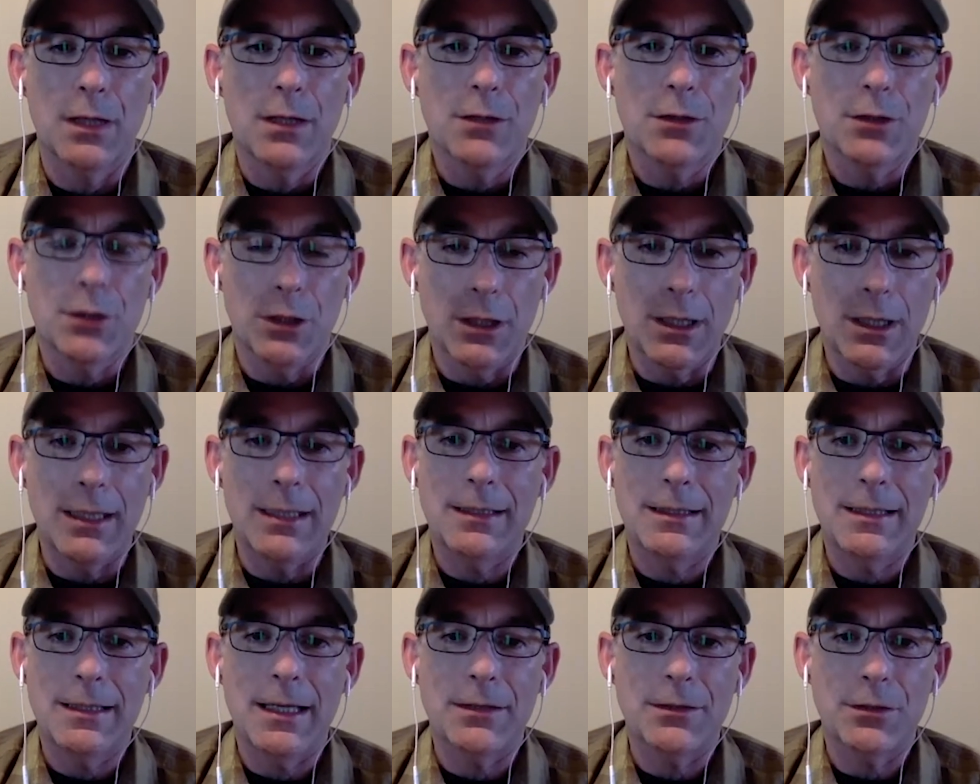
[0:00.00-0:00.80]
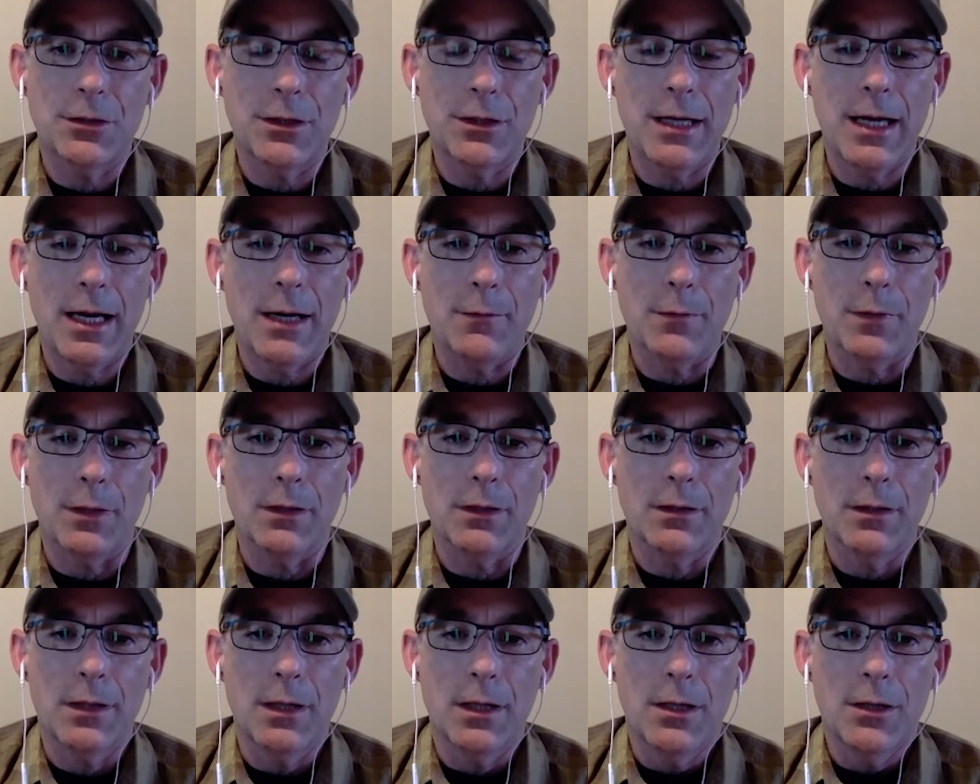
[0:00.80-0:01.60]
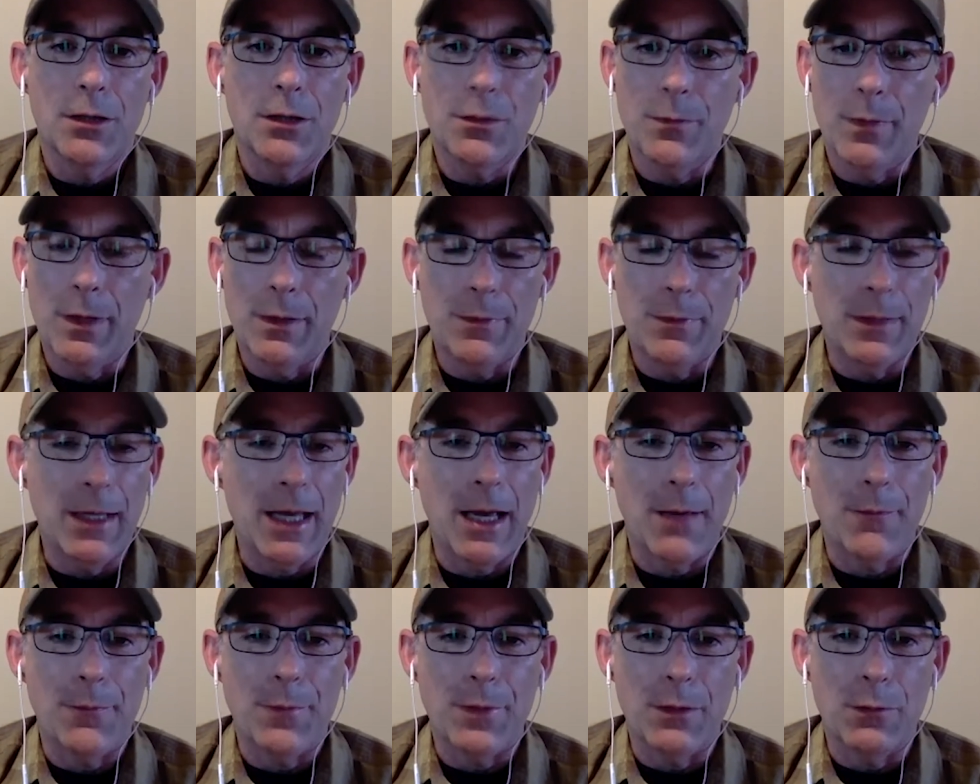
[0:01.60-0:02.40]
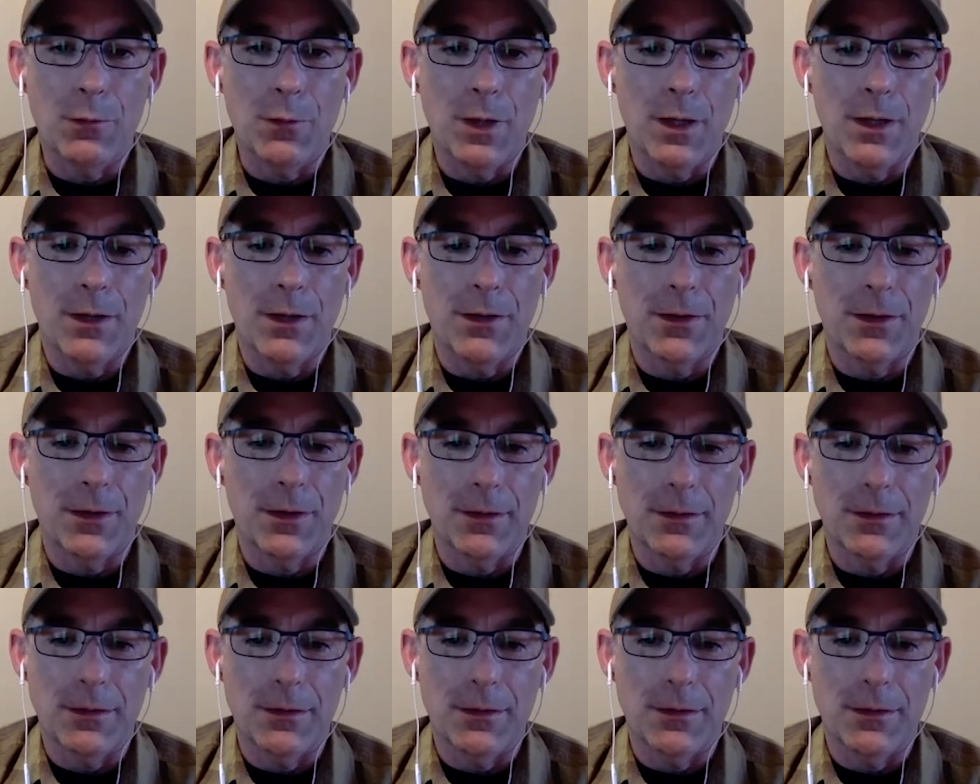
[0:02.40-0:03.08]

So you got to test your camera. You may be happy with